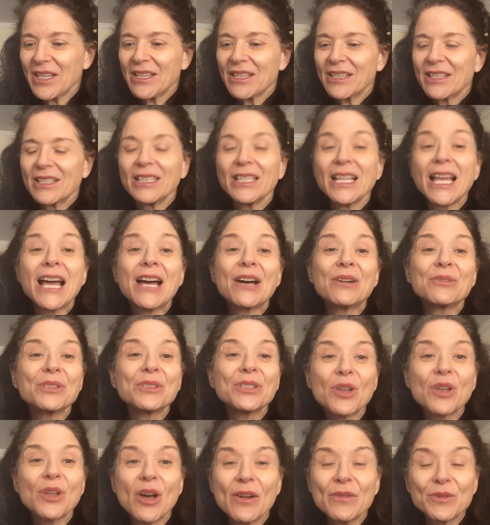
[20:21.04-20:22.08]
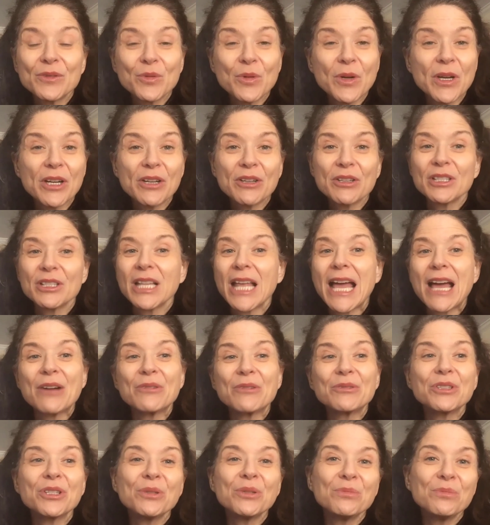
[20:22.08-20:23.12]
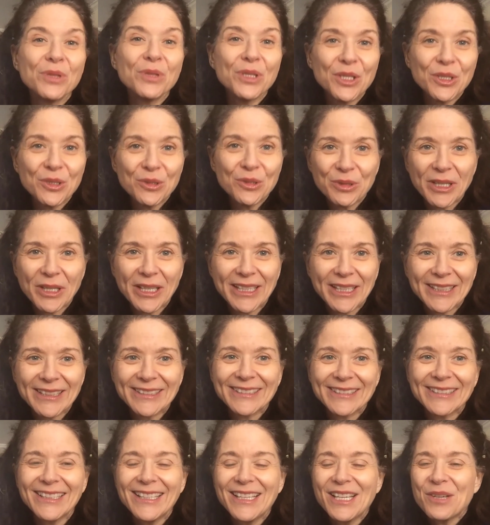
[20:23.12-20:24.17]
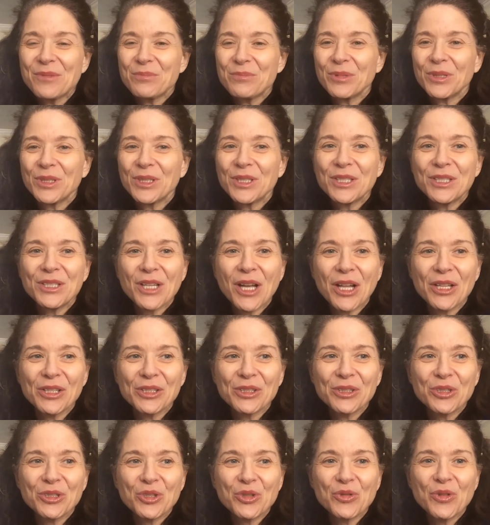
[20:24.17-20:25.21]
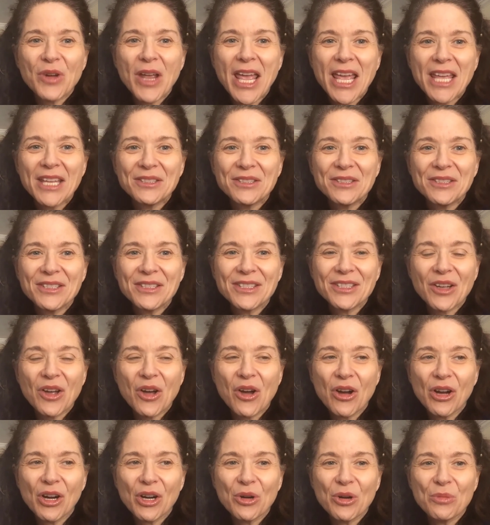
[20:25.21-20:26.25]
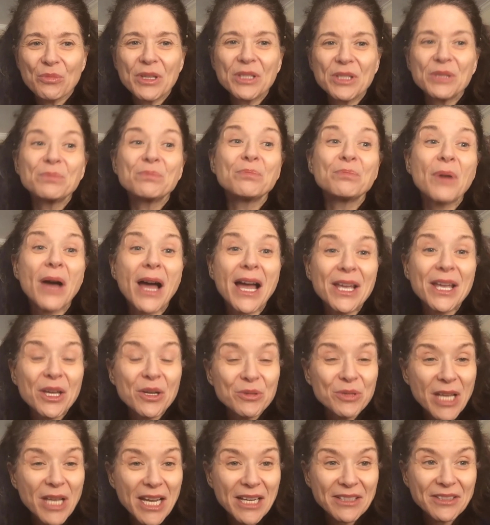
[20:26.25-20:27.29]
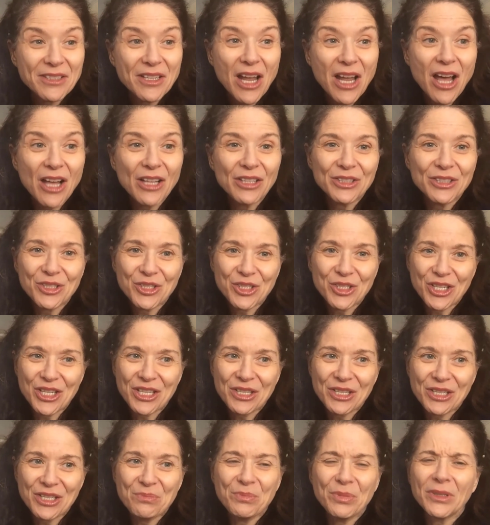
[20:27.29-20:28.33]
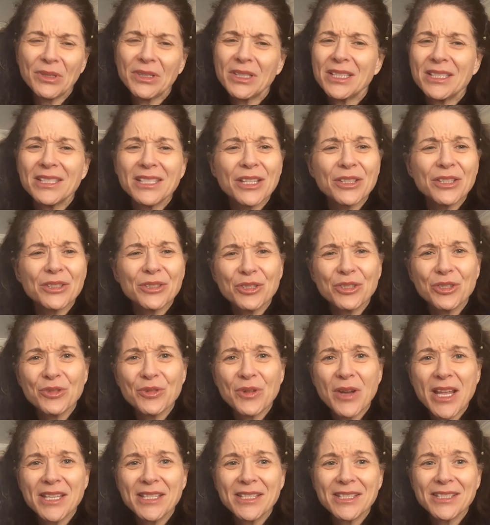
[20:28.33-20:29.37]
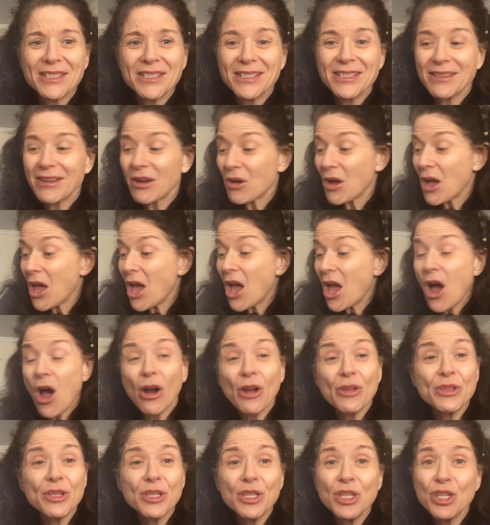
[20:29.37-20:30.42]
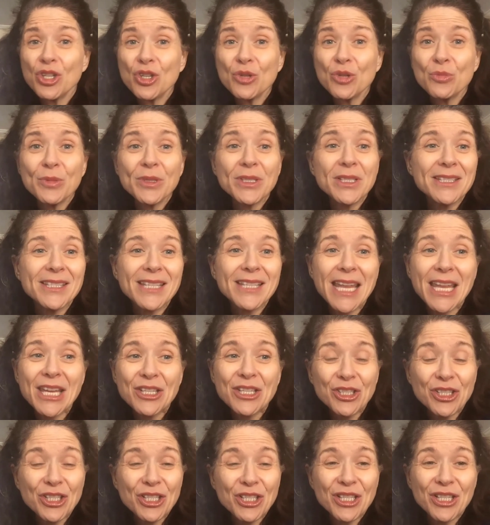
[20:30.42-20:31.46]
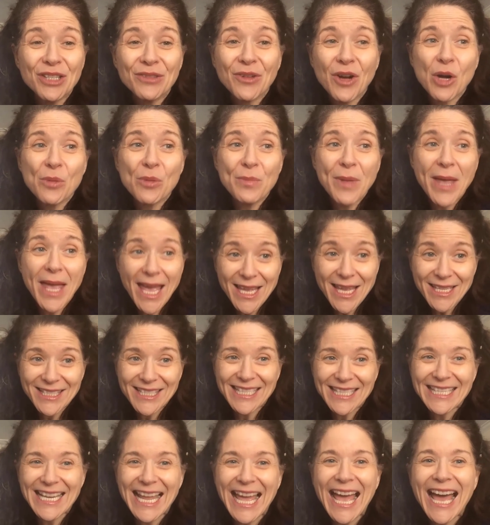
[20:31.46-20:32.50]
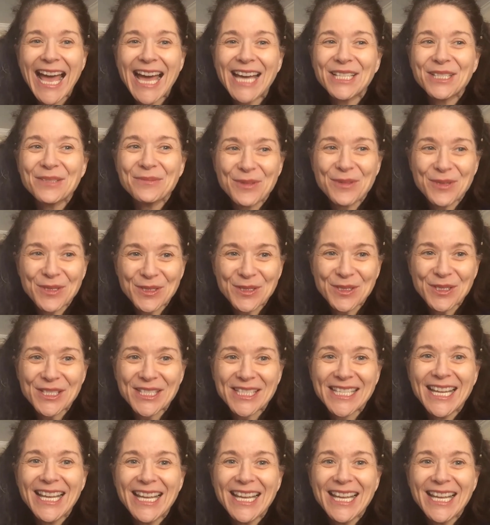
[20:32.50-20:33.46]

cloud software, cloud computing. Billion dollar trends is biotechnology. Billion dollar trends that are the humanization of our pets and animals,